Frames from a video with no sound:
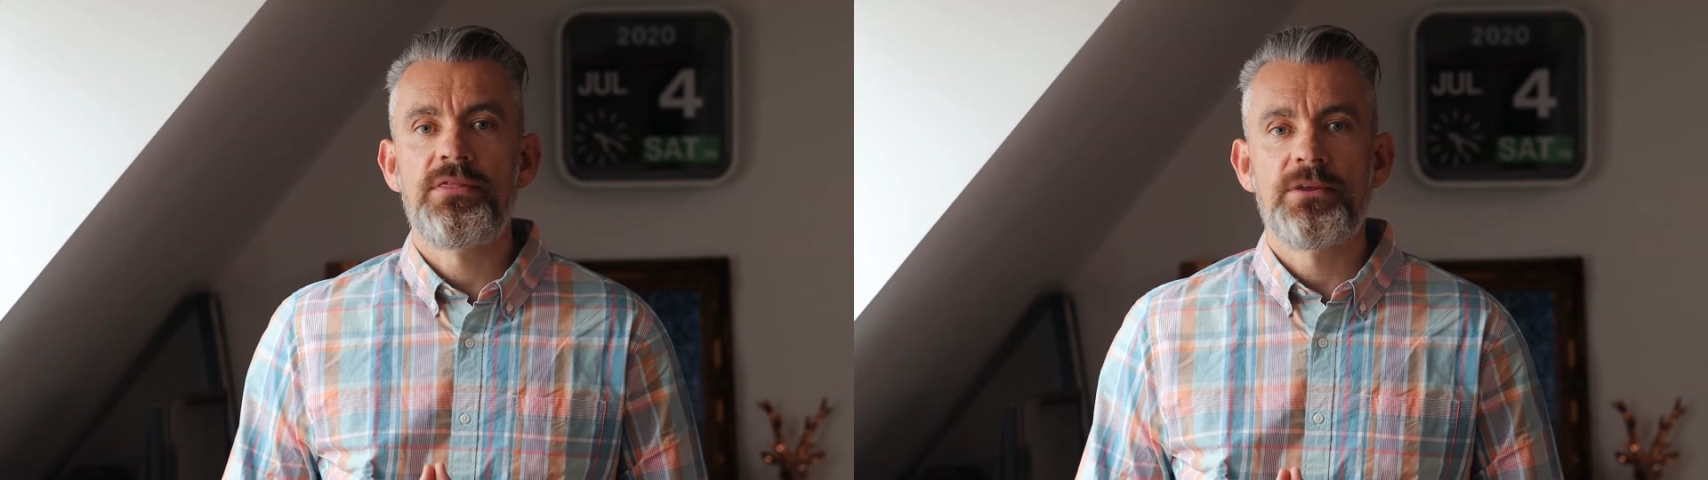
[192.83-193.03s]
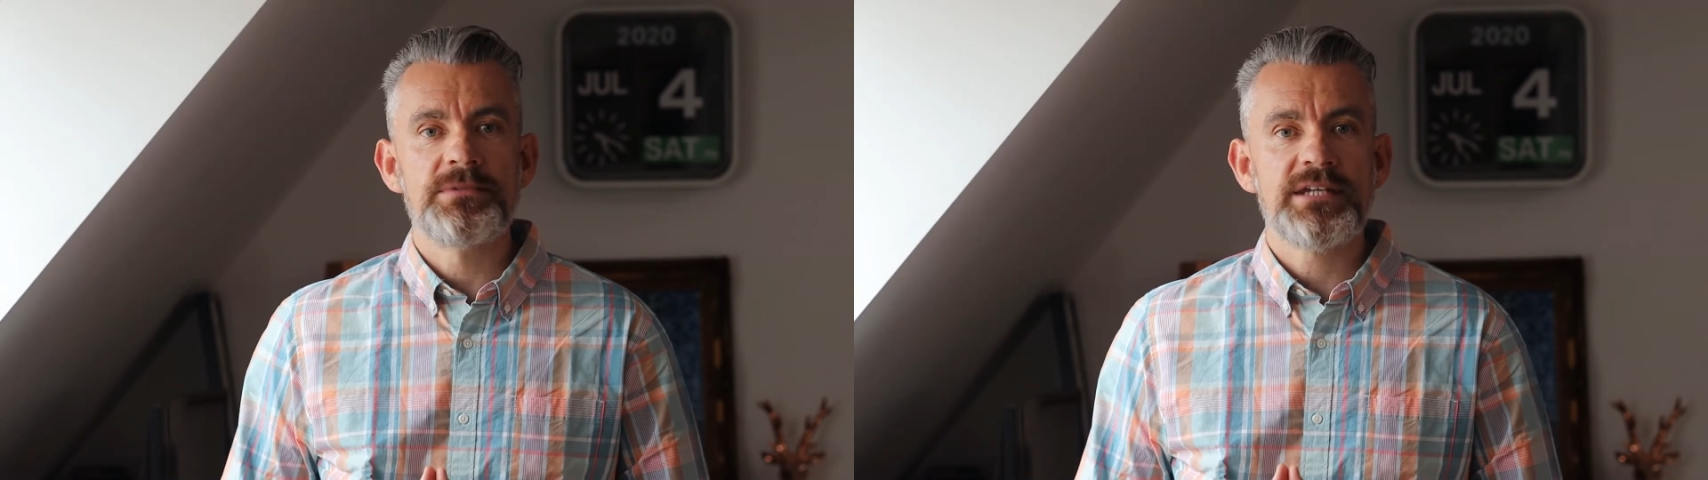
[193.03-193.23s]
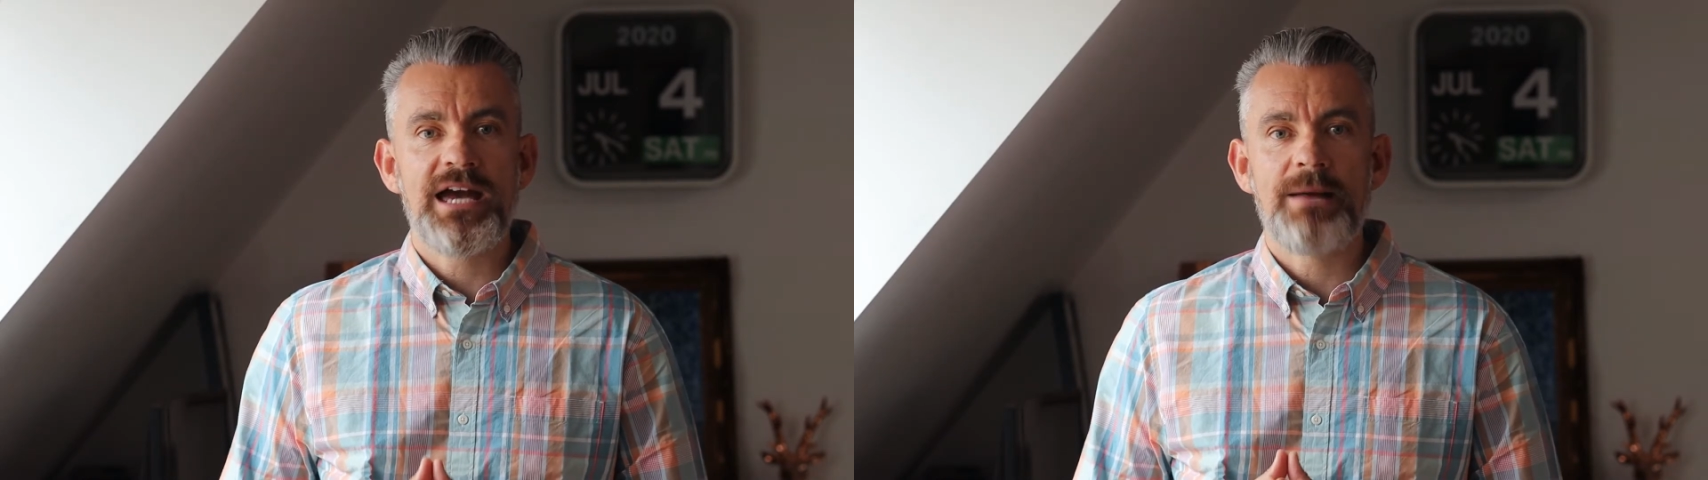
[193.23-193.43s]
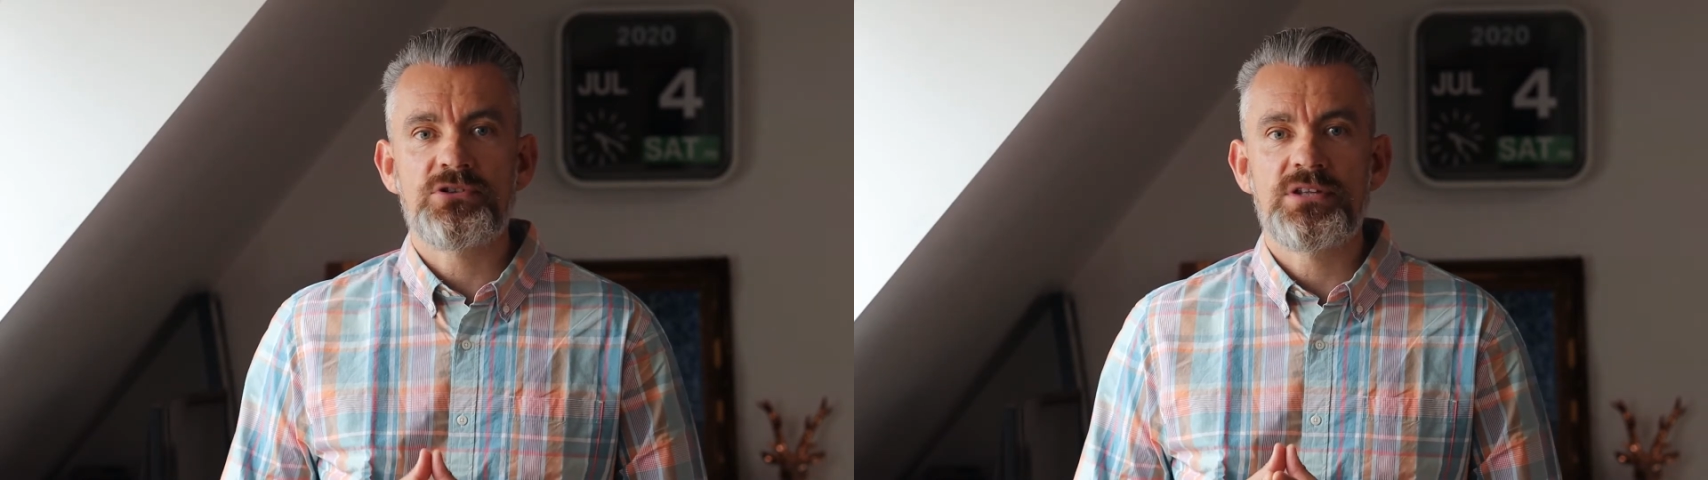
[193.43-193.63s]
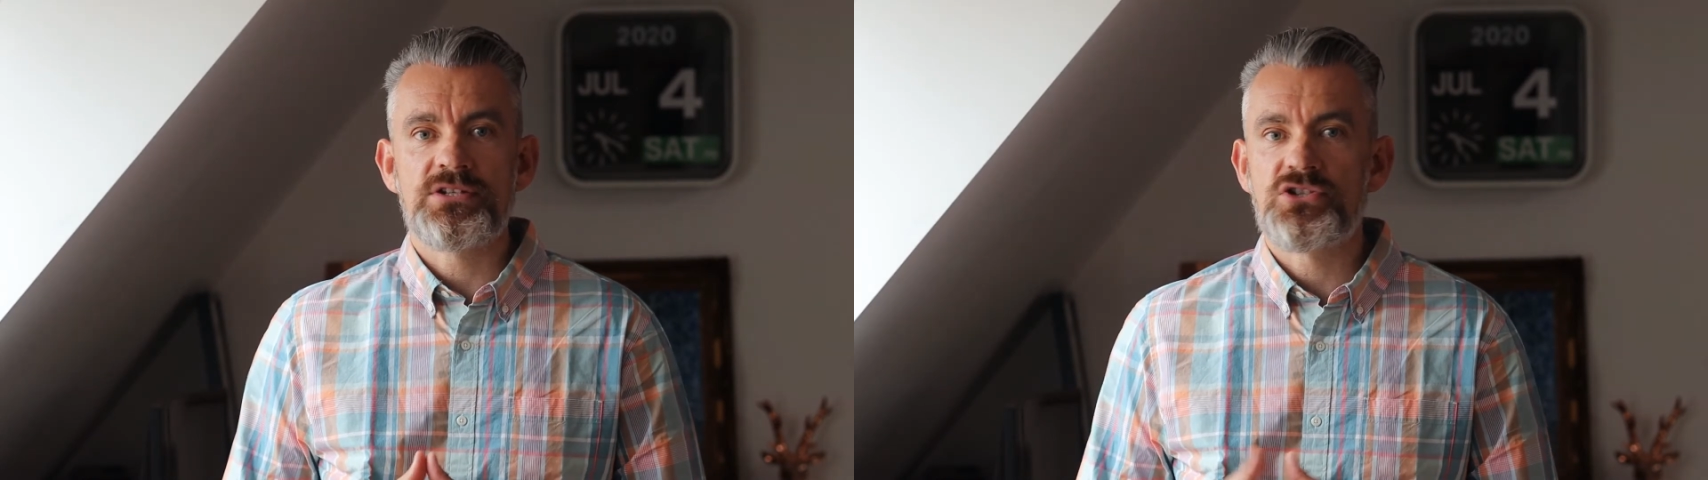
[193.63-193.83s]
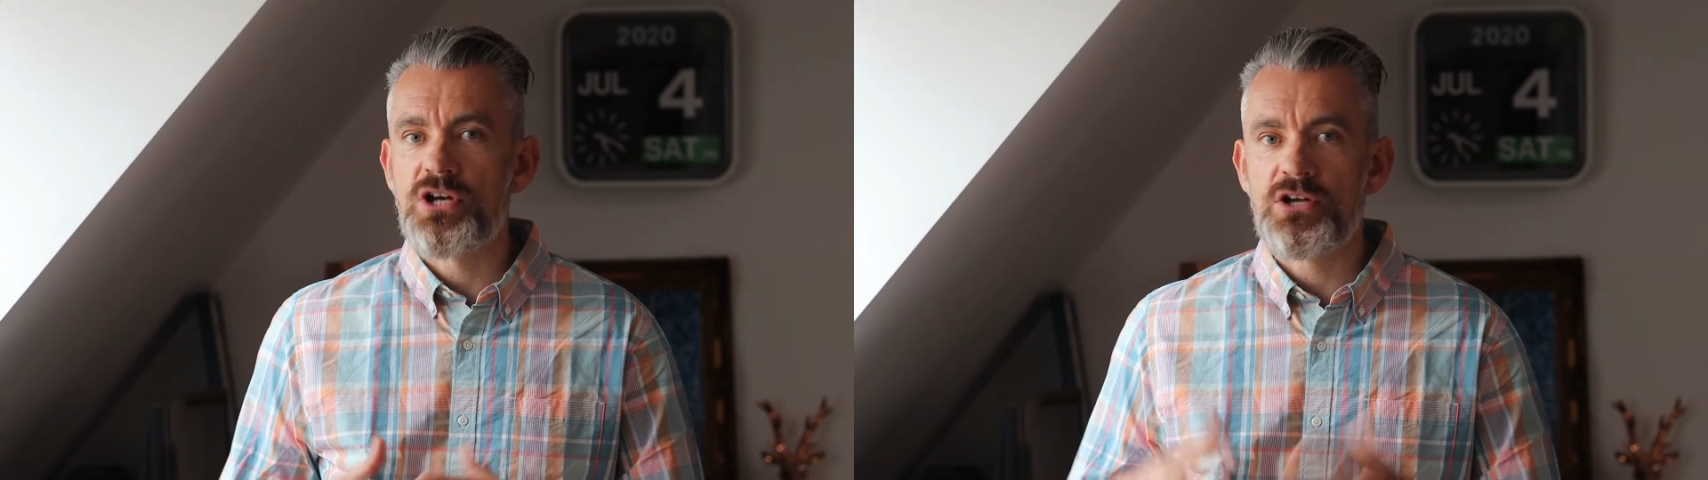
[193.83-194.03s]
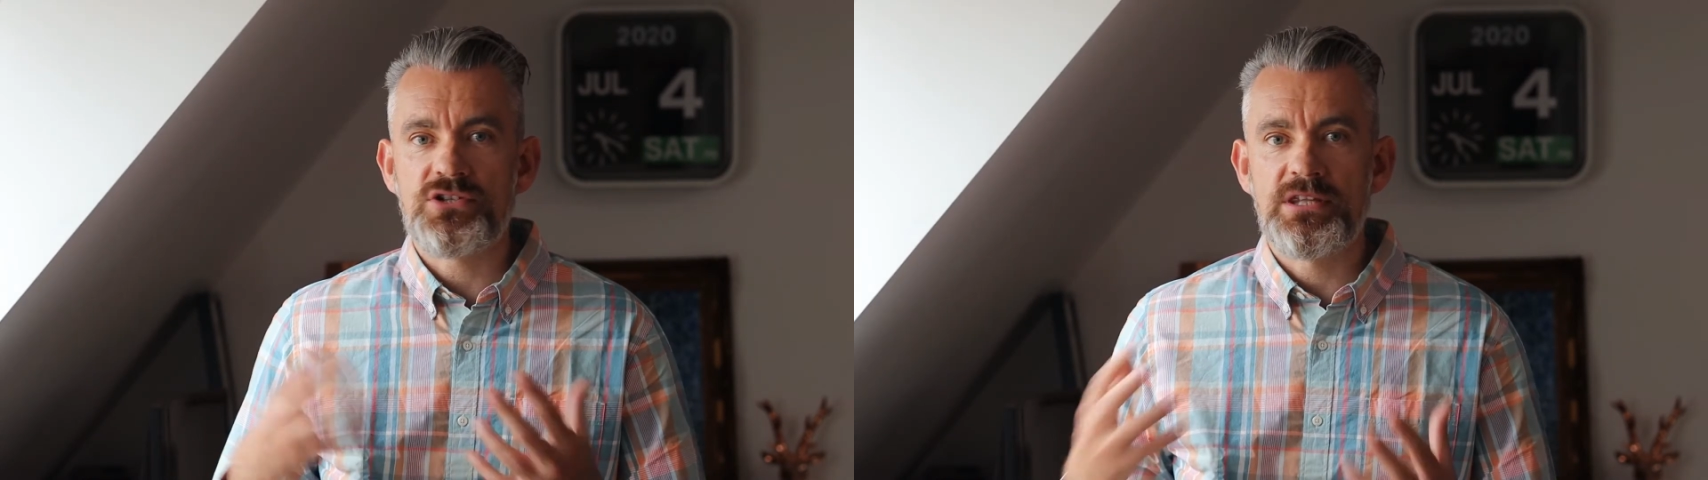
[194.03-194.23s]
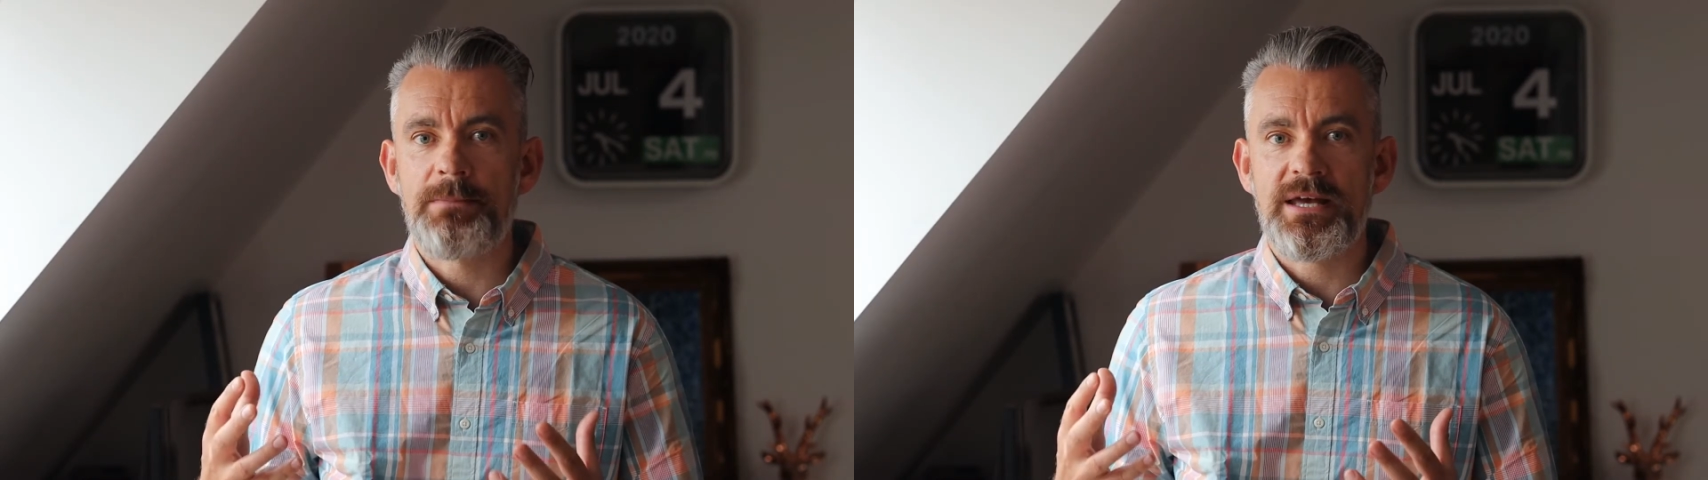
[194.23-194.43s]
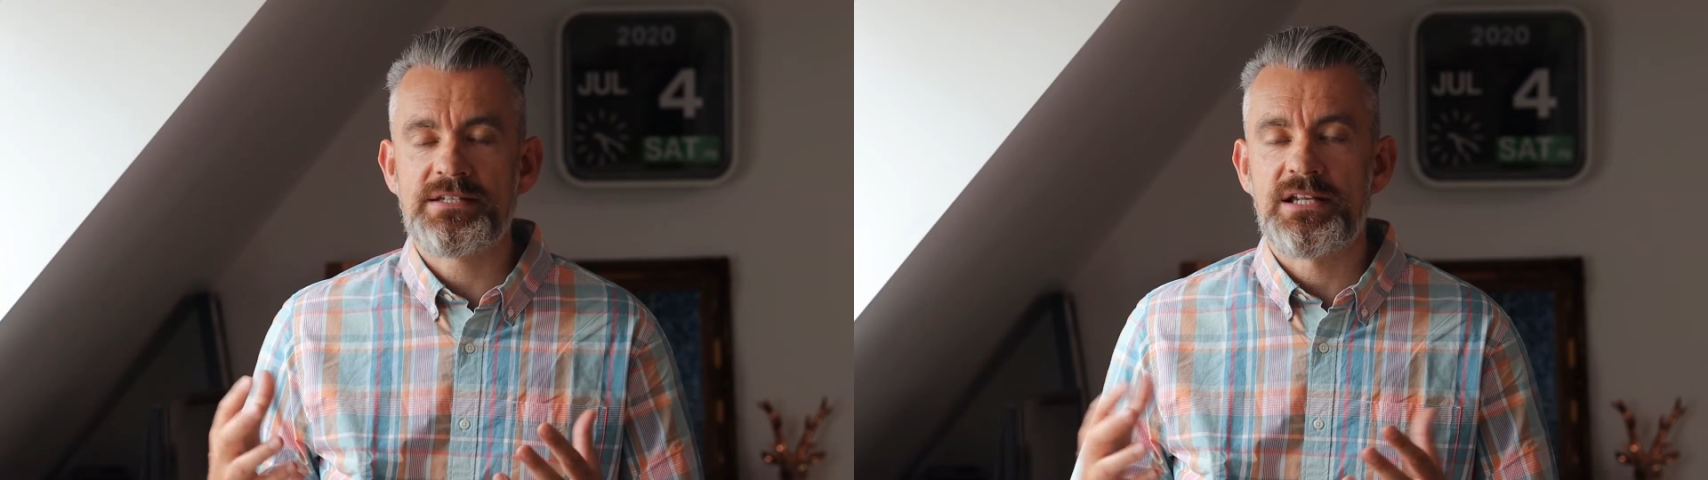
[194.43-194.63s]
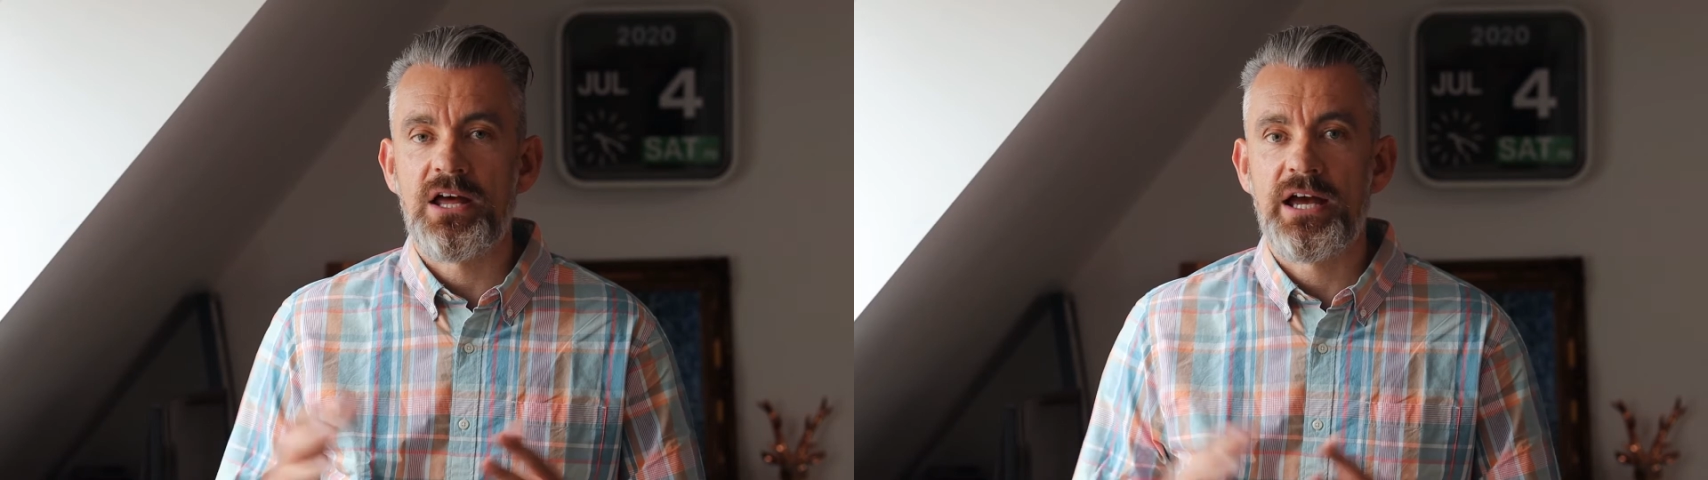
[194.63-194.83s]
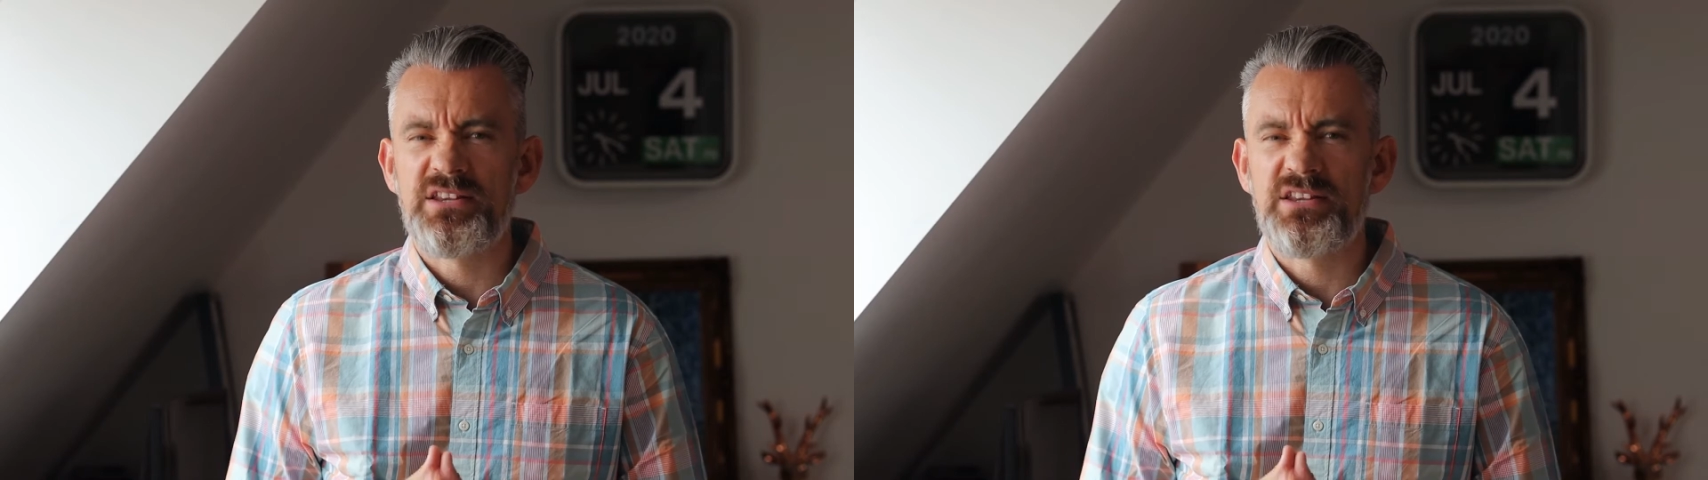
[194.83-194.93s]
them to capture this church in the best light.